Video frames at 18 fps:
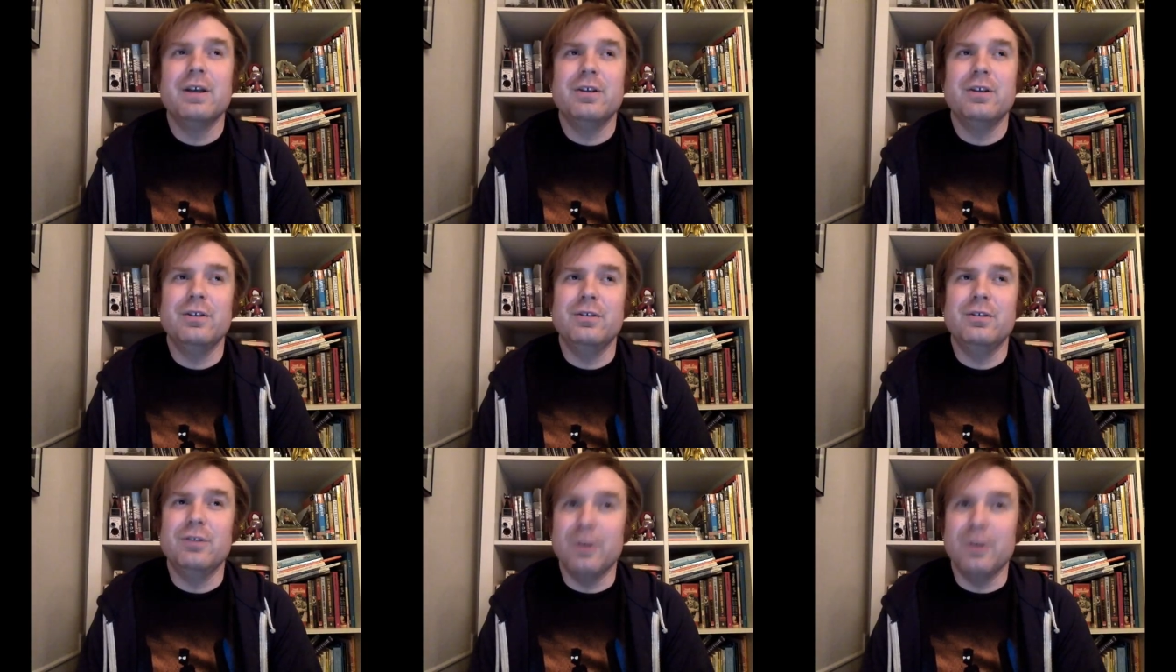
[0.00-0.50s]

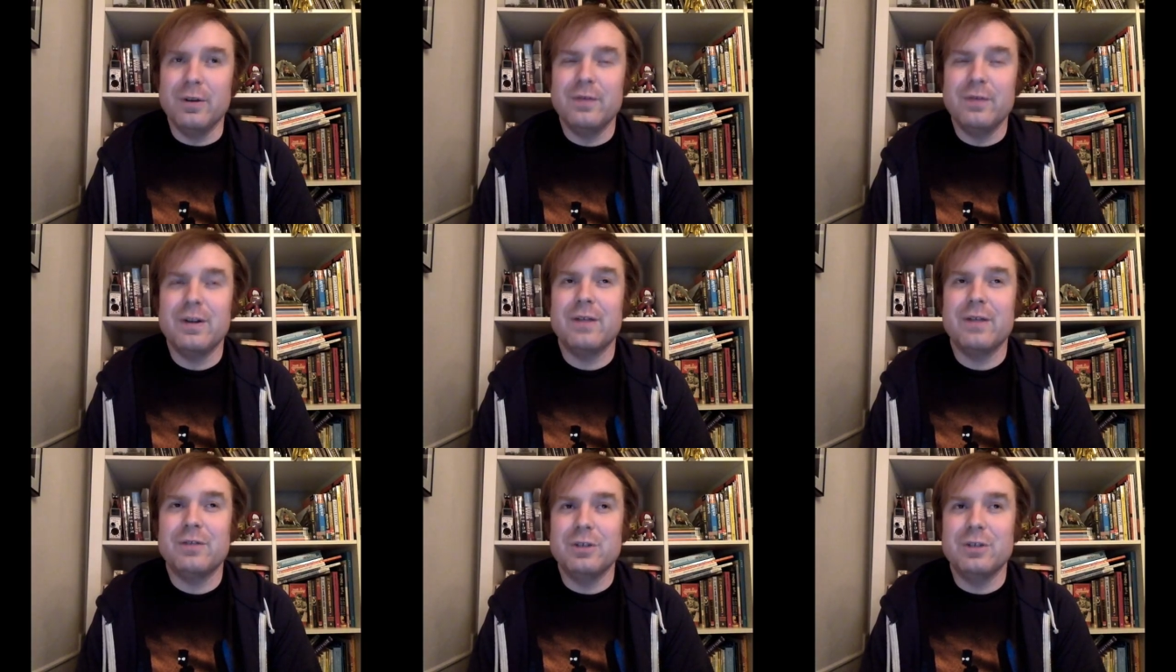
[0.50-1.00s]
You don't
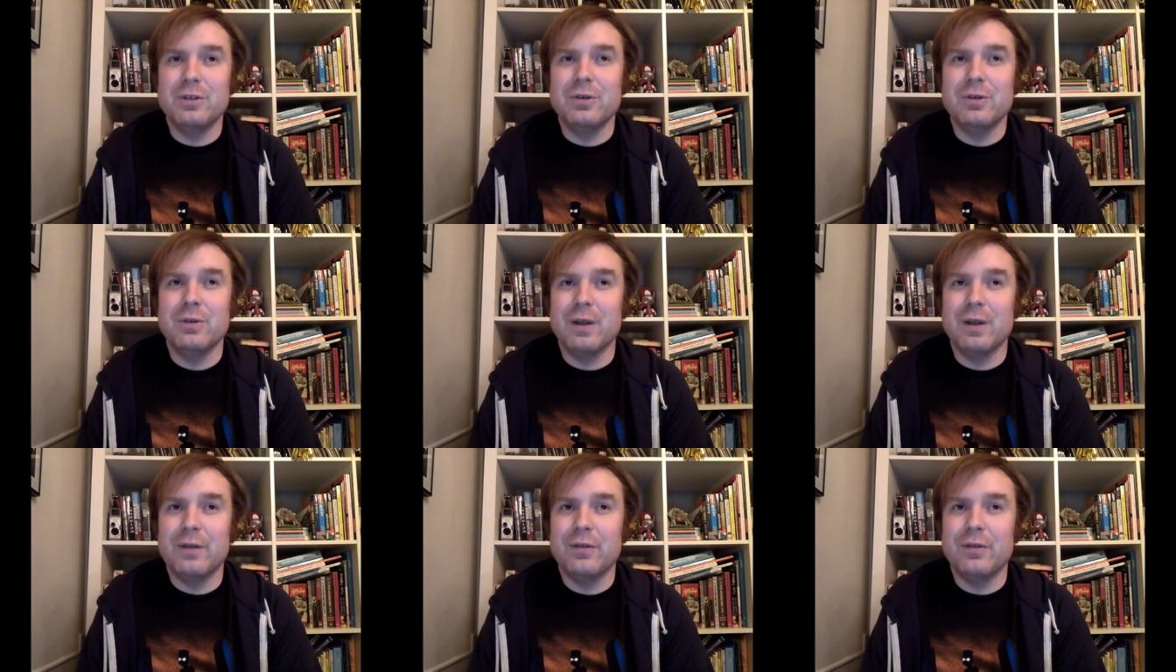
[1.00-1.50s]
even have to do a
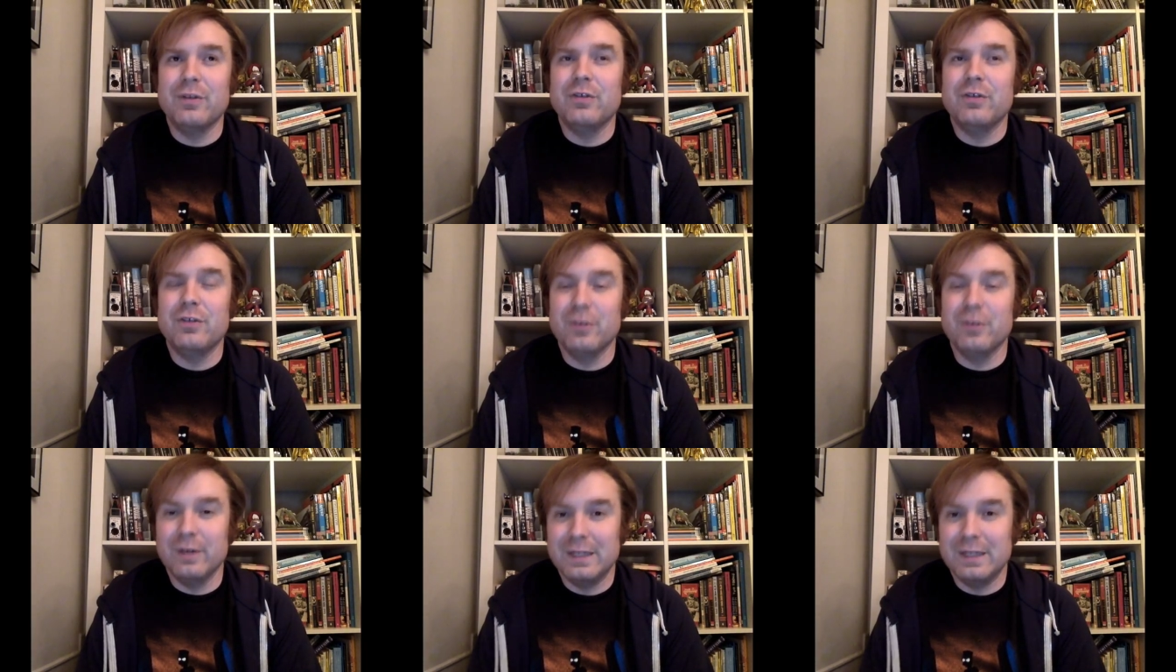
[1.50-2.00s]
reference
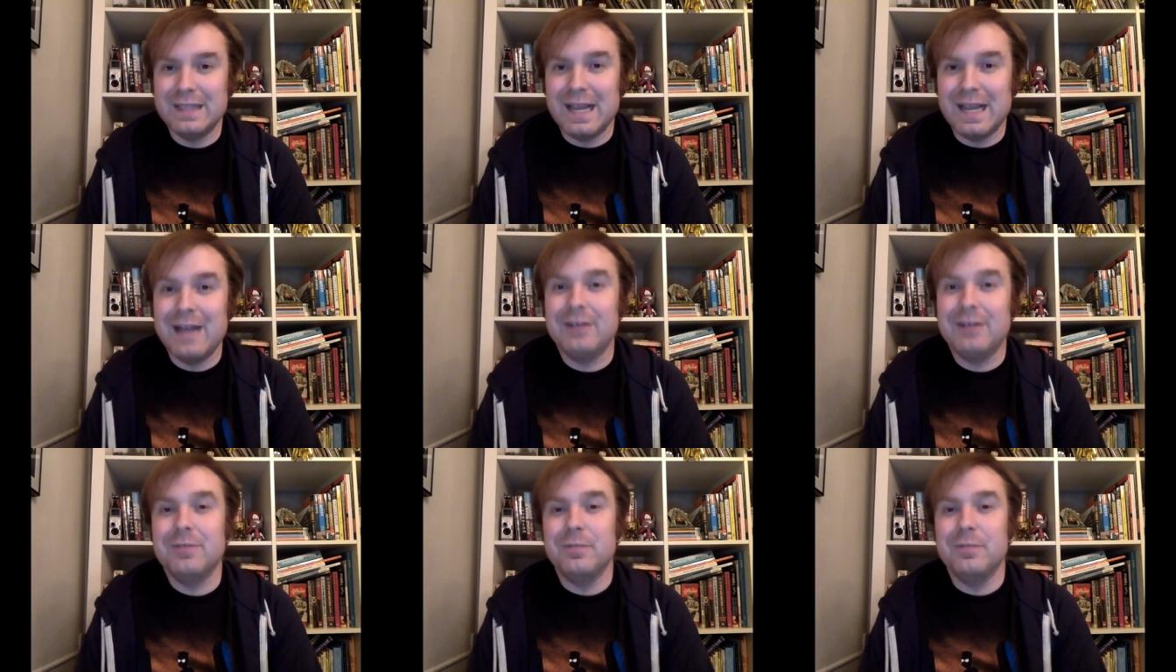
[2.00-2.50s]
to your
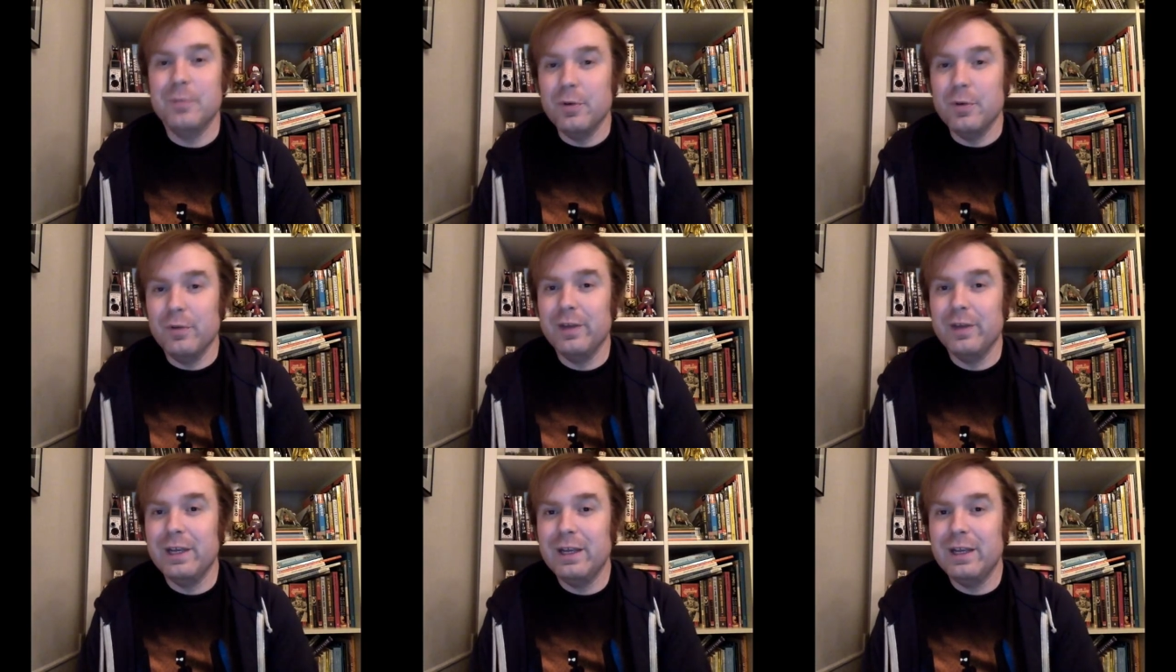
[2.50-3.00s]
exact
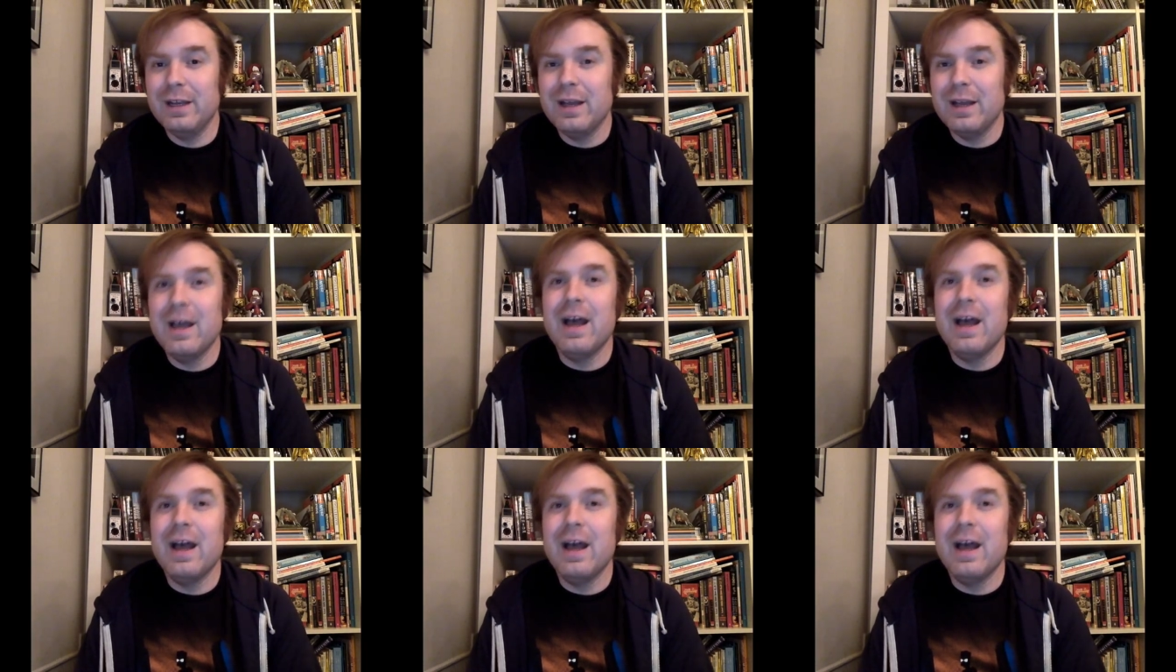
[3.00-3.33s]
movie.